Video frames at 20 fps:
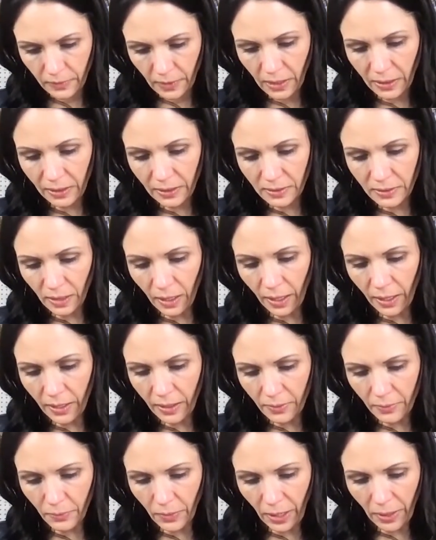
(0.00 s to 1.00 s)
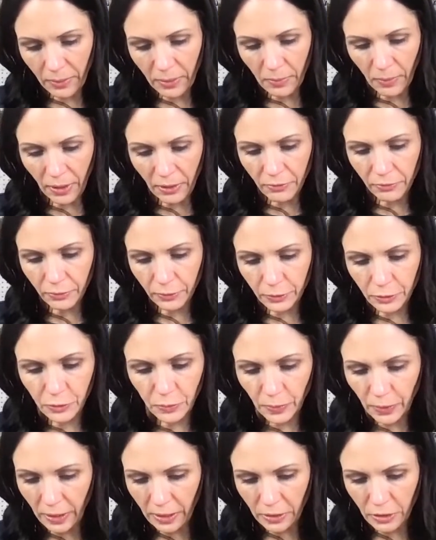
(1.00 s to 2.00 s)
at least I I mean my
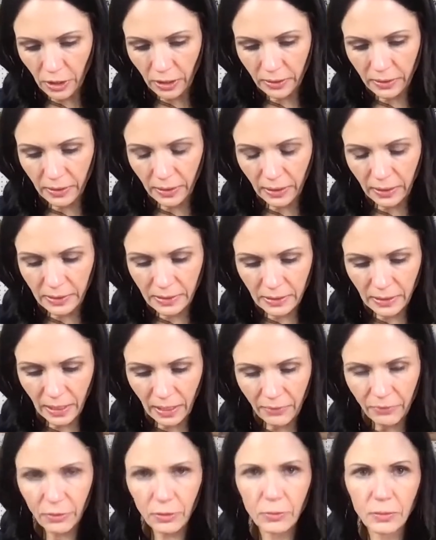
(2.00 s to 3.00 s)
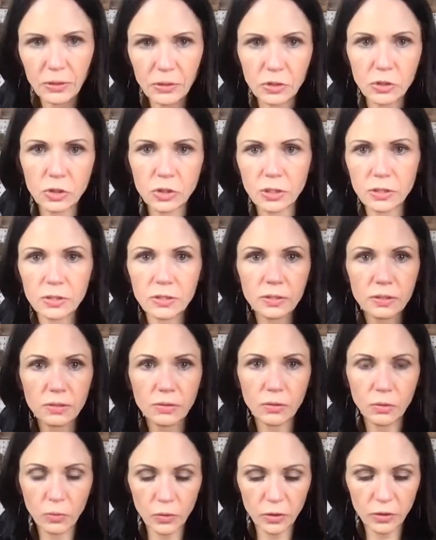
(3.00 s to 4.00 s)
first project that I did ever was just
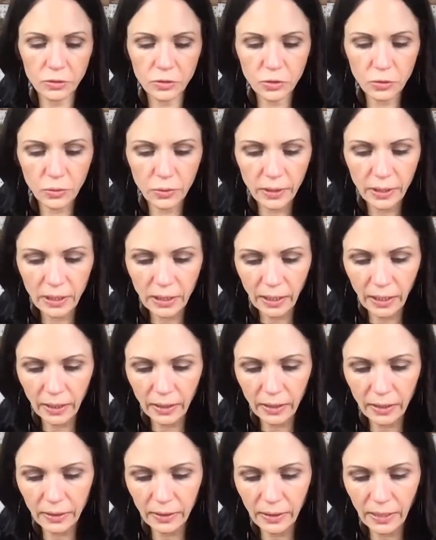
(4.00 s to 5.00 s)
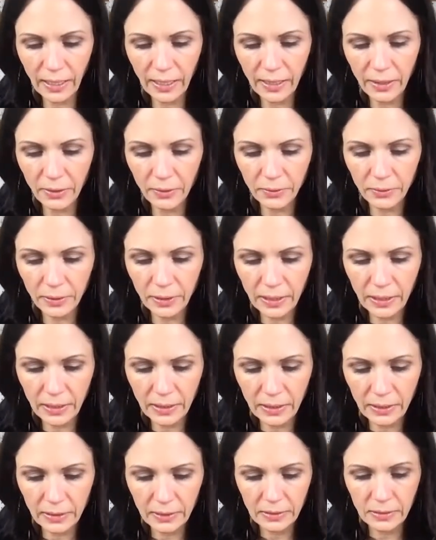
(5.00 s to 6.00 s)
the word joy and I cut it out
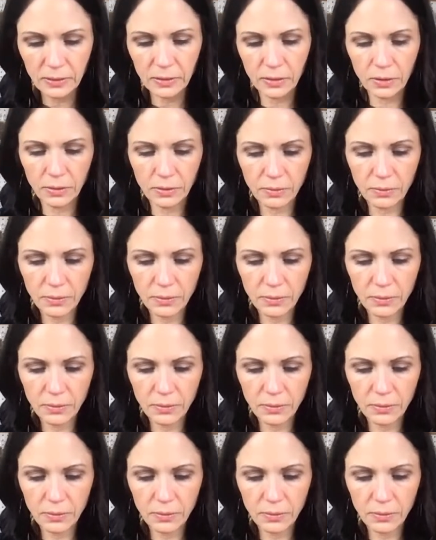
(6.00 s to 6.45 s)
and